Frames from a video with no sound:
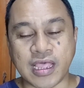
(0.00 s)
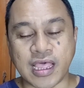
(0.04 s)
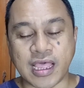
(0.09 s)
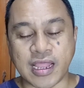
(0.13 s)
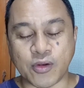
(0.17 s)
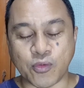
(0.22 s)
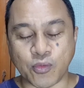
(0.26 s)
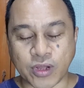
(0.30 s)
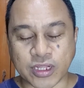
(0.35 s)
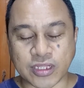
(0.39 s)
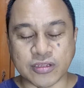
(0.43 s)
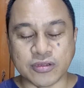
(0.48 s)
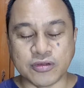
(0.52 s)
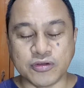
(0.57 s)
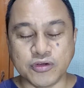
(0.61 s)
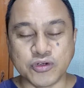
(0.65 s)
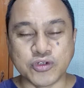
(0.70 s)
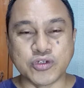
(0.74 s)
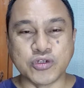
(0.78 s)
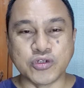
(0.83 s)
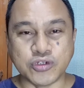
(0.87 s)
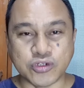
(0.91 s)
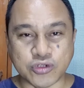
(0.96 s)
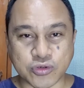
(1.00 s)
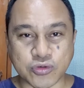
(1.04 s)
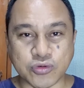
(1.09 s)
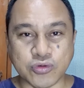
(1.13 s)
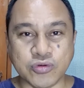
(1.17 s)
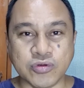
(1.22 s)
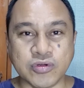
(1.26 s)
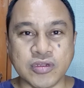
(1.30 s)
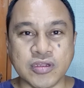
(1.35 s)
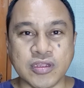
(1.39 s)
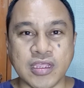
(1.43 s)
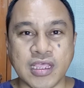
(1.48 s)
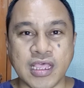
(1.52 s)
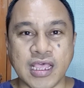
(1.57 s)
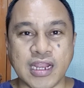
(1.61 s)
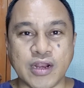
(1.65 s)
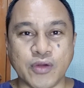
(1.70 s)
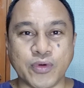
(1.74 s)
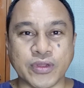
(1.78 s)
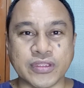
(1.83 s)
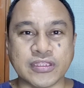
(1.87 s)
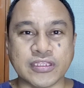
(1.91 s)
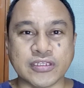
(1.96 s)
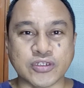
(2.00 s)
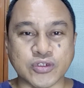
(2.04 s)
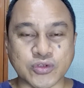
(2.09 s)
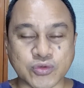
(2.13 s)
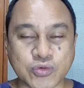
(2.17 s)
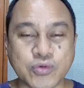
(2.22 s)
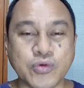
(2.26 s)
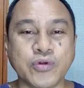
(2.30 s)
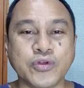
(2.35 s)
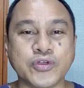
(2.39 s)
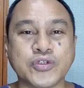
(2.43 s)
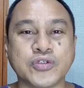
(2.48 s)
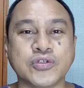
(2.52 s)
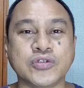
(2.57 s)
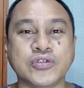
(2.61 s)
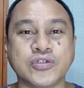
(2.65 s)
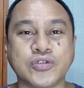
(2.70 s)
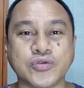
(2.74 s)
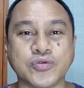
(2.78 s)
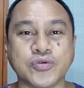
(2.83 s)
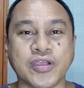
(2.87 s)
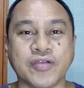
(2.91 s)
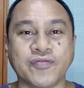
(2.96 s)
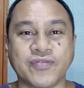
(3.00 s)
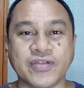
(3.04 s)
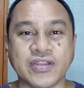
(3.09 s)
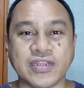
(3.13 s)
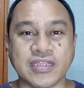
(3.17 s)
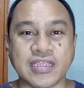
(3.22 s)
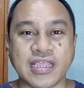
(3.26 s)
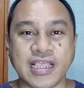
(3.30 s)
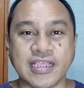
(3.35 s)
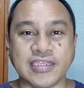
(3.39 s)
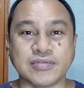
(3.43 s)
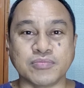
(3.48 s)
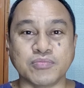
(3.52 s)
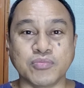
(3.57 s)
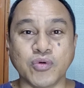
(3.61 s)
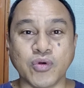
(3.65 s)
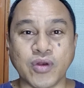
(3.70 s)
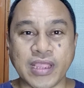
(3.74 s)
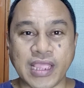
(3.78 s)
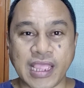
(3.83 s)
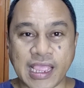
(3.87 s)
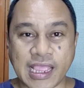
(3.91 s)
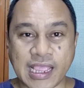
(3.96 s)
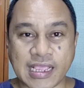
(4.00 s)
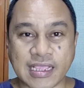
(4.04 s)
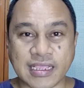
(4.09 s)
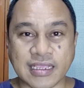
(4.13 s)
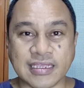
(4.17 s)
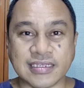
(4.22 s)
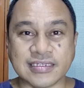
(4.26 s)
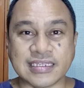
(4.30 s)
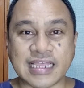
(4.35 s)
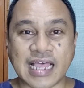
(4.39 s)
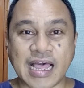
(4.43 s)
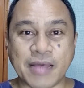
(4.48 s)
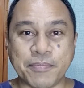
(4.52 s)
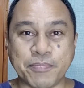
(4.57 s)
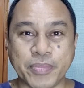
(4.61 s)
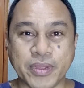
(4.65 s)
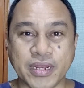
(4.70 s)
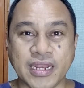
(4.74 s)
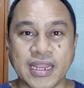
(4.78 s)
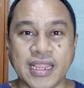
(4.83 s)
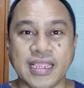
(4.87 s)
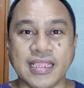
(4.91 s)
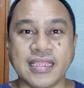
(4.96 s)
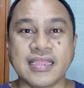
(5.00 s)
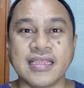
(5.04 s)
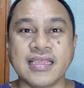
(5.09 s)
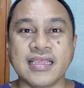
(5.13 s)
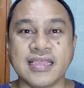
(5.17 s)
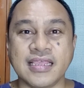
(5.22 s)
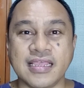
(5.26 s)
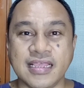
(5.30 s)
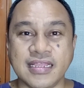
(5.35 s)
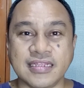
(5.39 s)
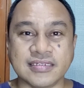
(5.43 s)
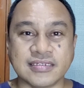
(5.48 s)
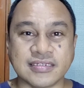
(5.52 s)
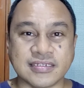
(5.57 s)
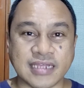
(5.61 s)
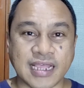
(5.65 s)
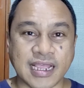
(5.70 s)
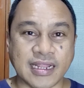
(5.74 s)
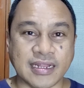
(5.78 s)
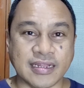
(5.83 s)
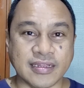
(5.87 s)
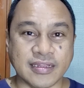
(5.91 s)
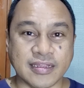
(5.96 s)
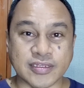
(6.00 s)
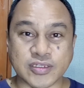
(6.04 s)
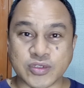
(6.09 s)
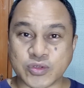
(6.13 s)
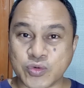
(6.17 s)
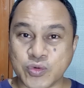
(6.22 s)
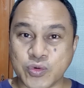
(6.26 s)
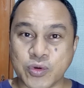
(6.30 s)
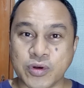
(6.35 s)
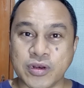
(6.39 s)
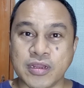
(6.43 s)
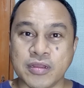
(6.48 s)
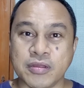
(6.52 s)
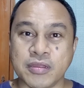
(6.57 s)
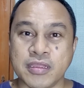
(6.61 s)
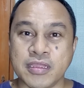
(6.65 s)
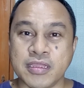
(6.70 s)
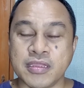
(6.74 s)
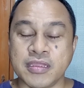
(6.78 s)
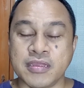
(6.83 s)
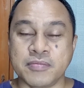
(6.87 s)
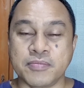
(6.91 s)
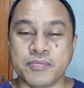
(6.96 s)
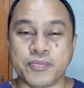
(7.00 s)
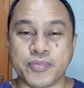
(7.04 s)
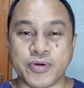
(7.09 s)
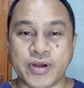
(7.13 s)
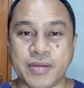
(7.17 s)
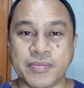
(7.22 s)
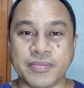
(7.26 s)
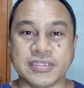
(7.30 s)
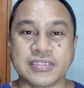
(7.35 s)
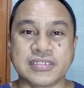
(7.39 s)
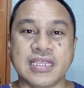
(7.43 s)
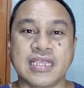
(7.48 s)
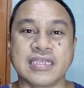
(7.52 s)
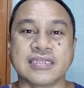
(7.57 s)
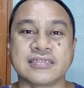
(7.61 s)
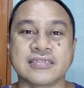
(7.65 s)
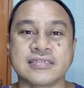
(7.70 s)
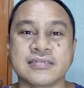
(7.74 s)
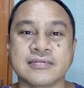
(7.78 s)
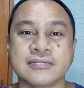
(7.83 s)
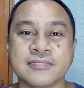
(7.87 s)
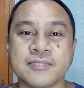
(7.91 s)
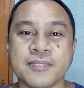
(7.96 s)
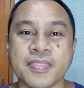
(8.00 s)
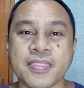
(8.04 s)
and what you should do and what the school should do if in case bullying is happening inside the school premises.